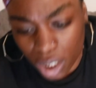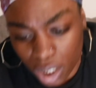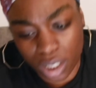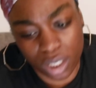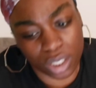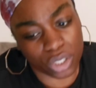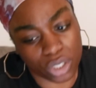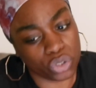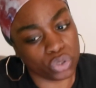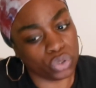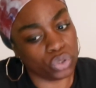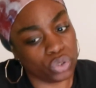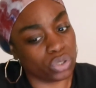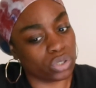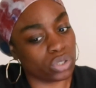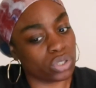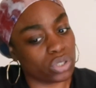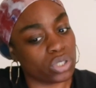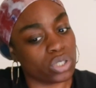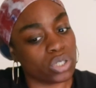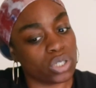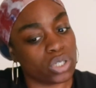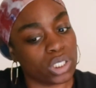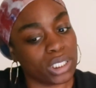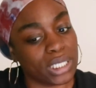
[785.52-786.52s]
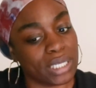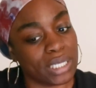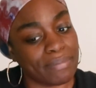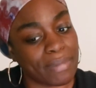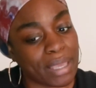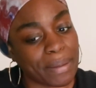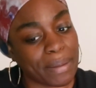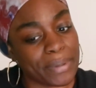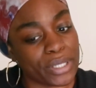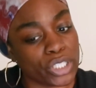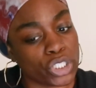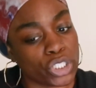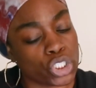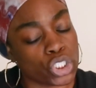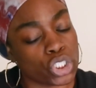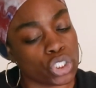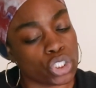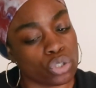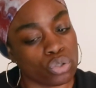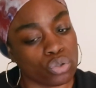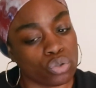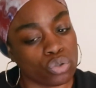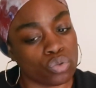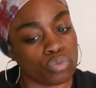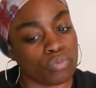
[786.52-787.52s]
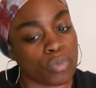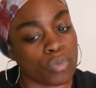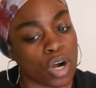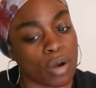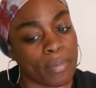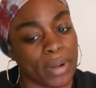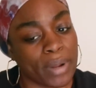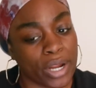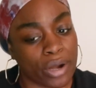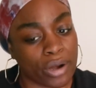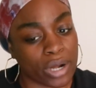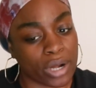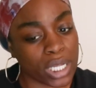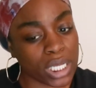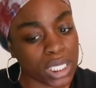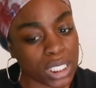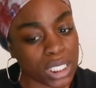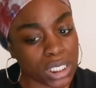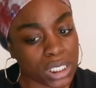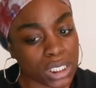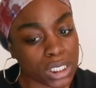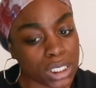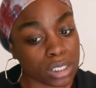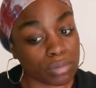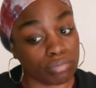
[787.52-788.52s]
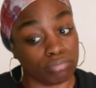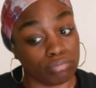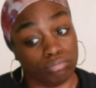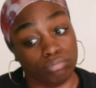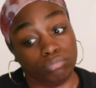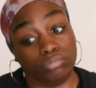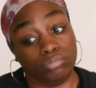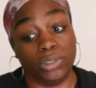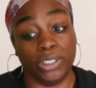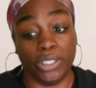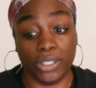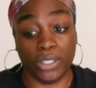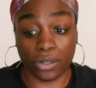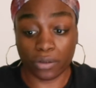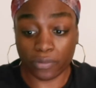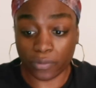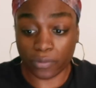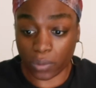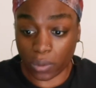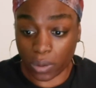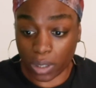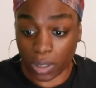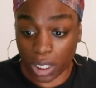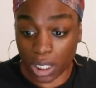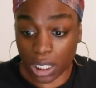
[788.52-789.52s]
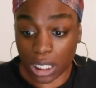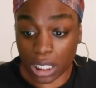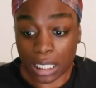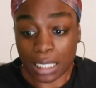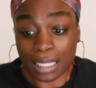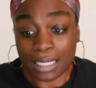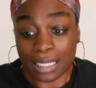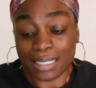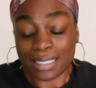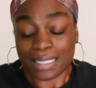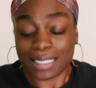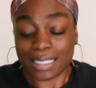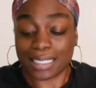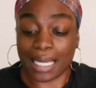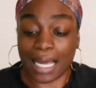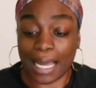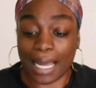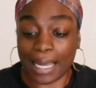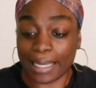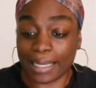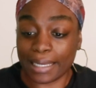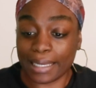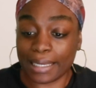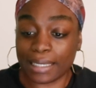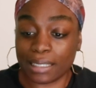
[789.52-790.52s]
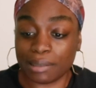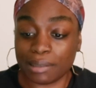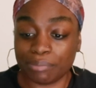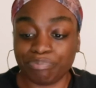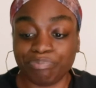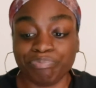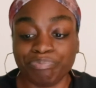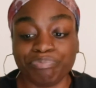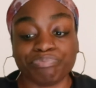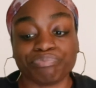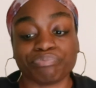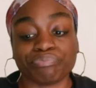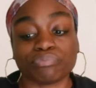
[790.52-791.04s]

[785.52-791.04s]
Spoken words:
a girl and maybe 2 barbarians. Here for it. Titan,